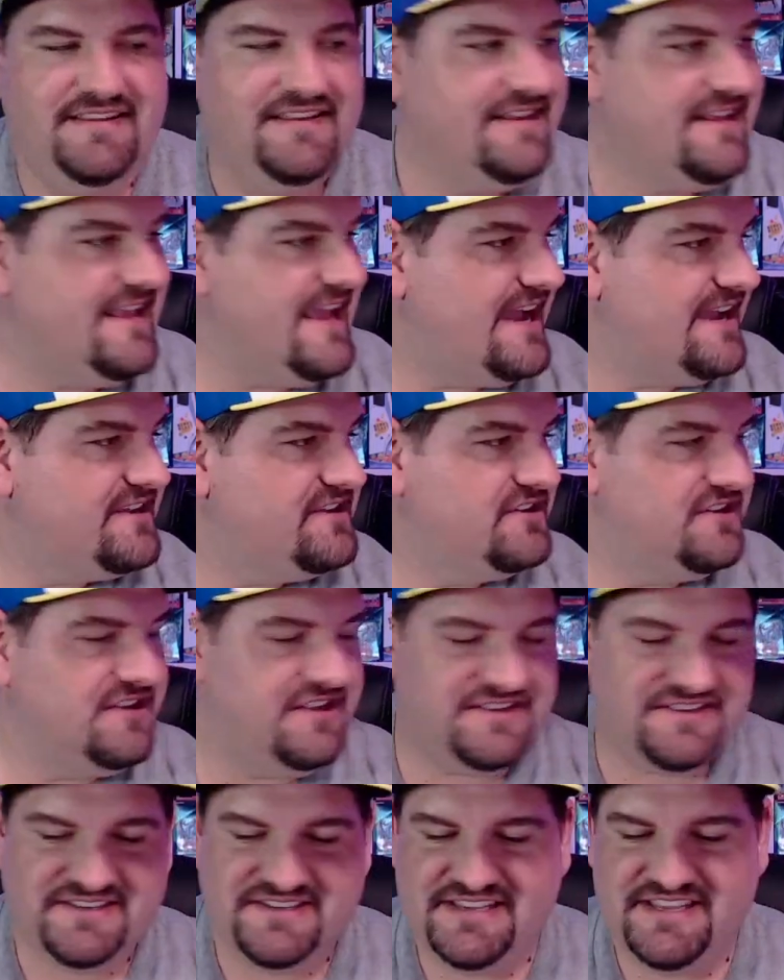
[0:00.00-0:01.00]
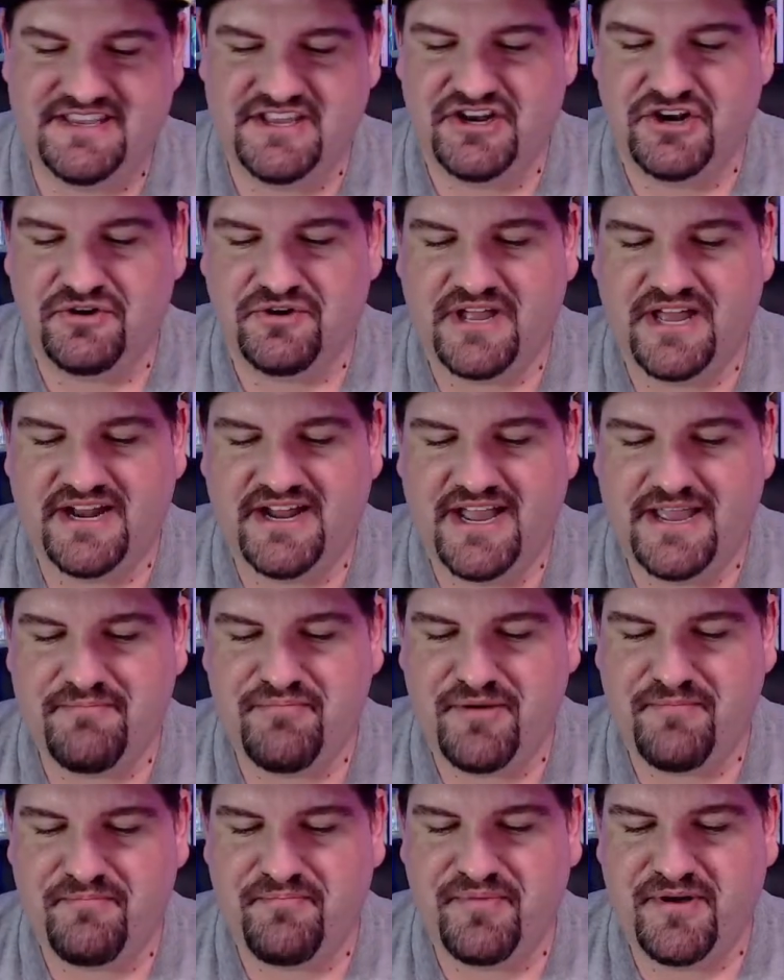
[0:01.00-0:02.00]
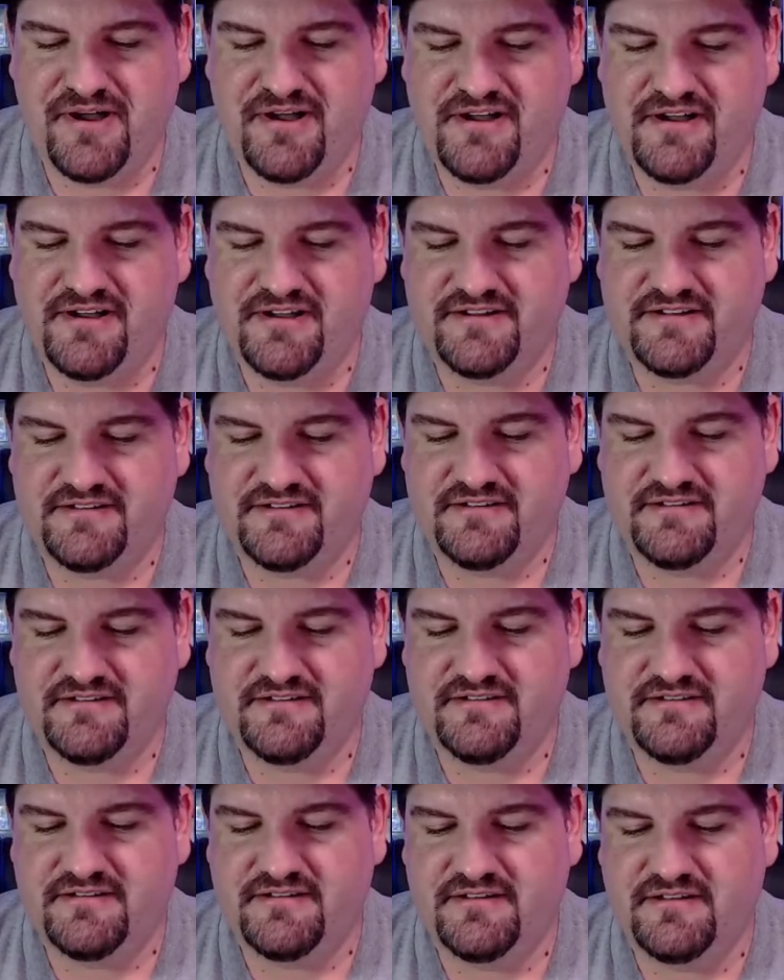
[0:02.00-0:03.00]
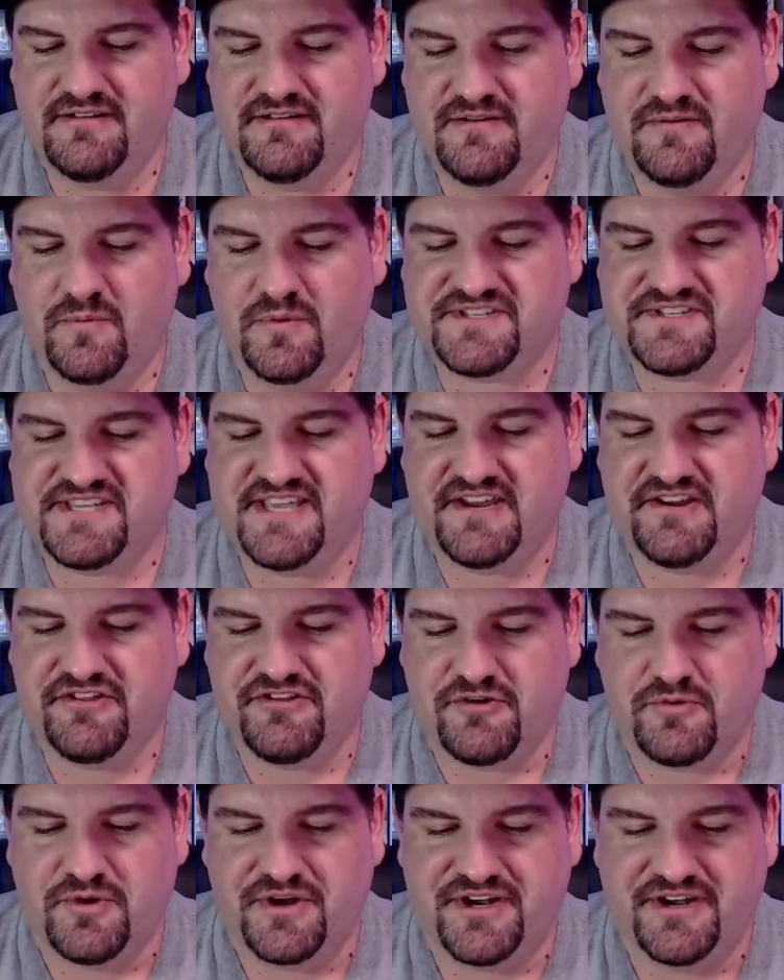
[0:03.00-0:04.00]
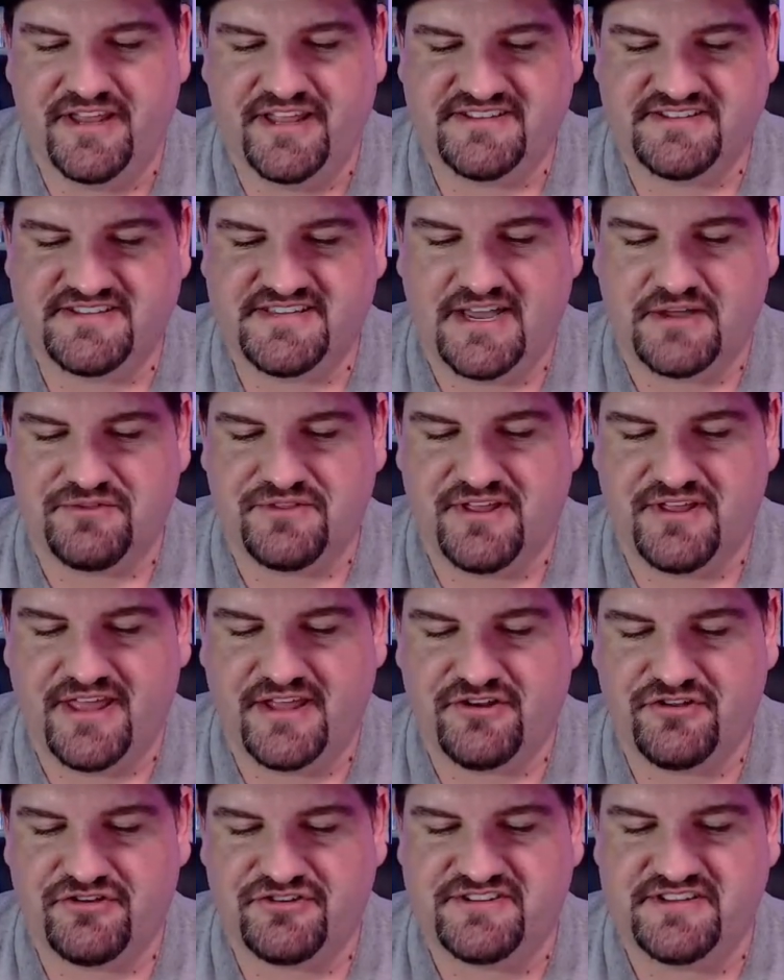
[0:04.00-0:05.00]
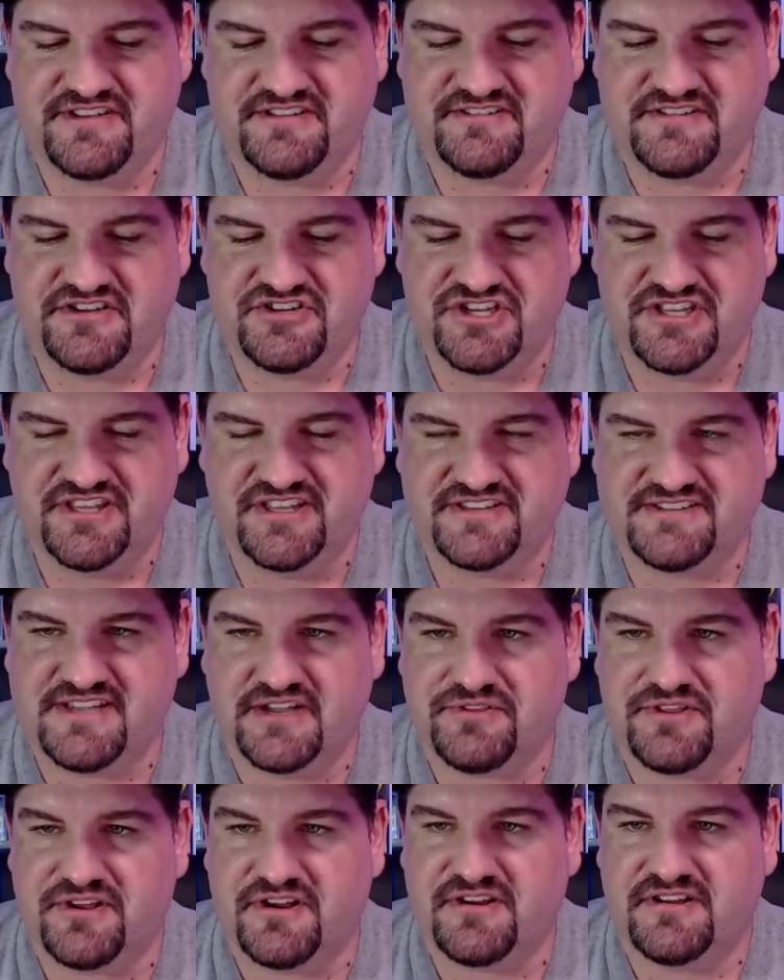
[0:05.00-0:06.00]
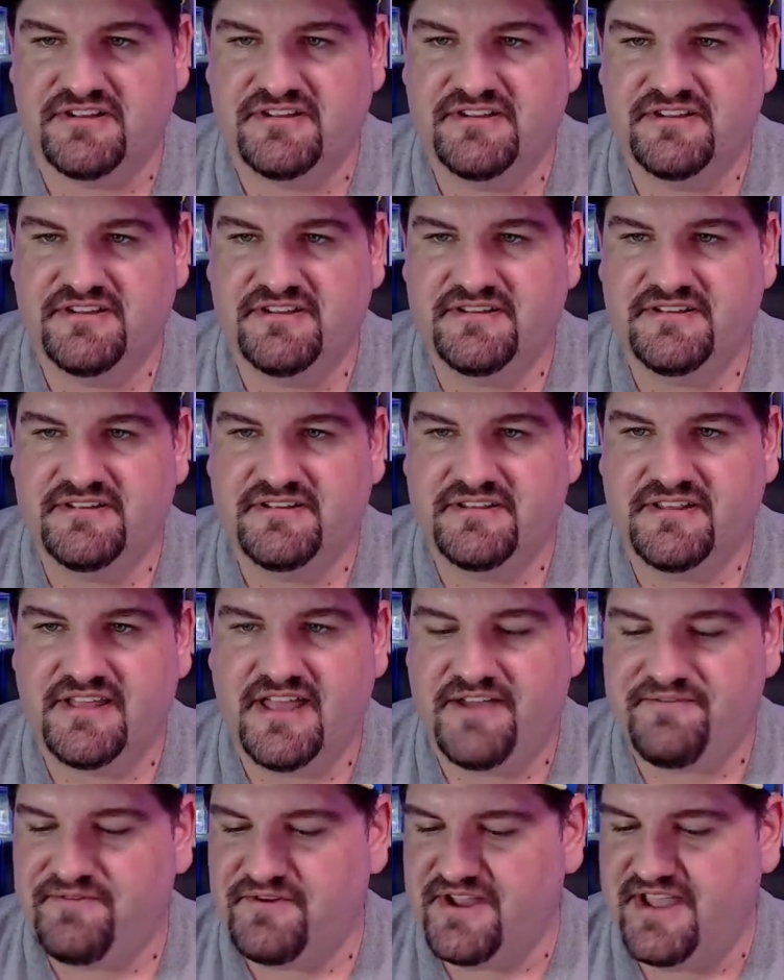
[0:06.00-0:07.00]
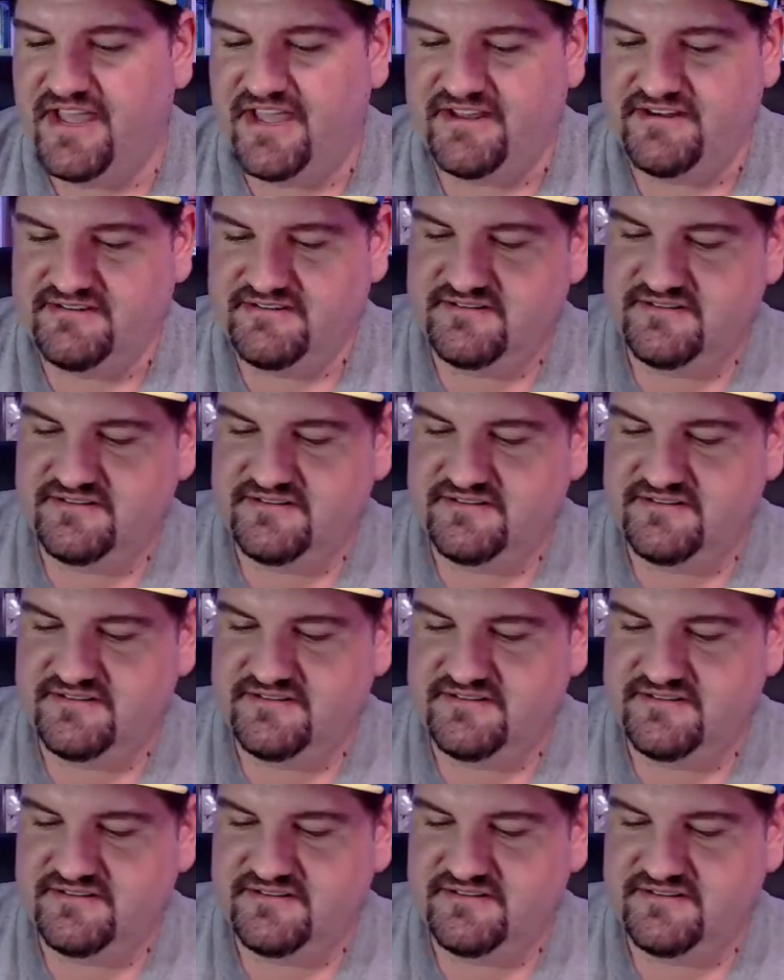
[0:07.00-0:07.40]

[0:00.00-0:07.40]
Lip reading: Yeah, it's, you know, gotta hype up, what's that other one that's out there? That other TCG that's out there? I forget.